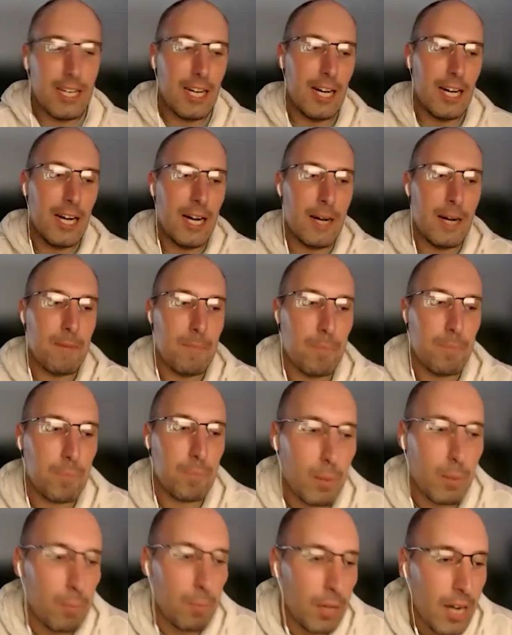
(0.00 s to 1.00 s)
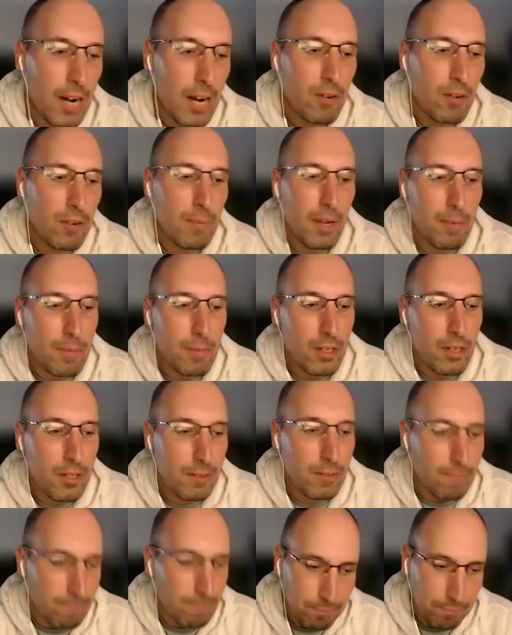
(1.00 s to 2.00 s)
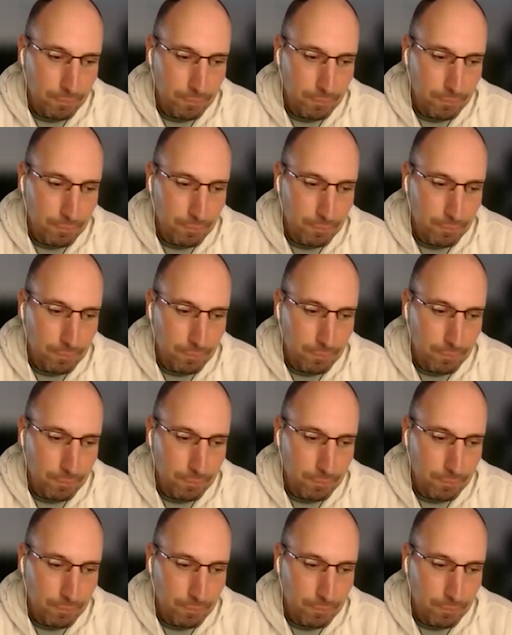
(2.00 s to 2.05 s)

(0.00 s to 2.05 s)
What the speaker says: But I remember,